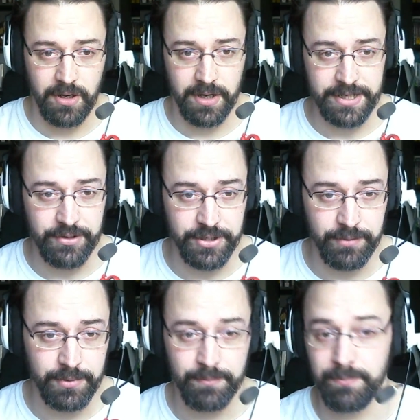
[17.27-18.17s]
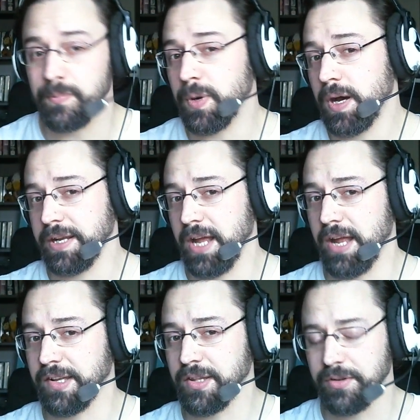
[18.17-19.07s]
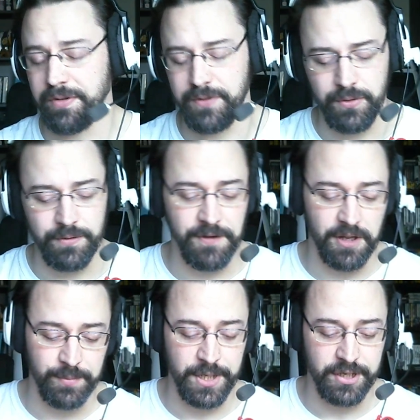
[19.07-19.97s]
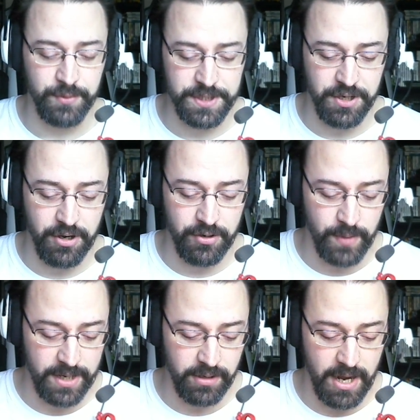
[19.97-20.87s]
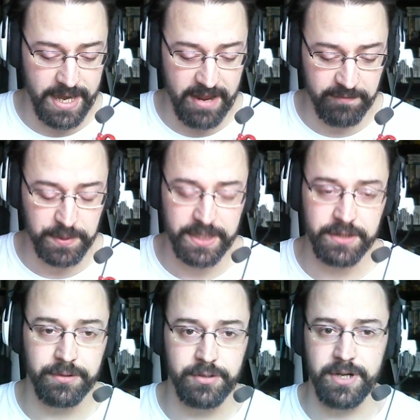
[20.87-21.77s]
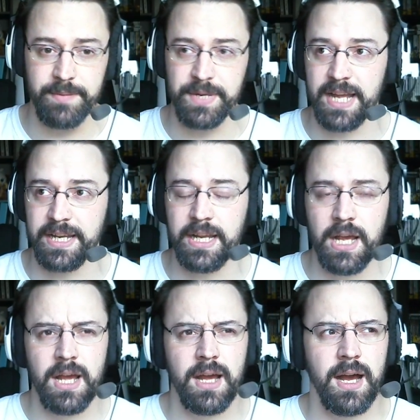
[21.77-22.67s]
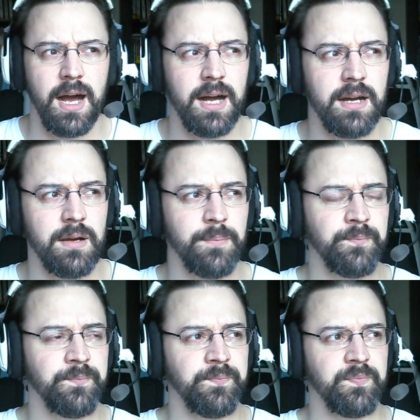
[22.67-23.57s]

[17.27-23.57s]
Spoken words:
on YouTube, but as those of you who follow me on Twitch are aware, I have played through Dream Daddy. I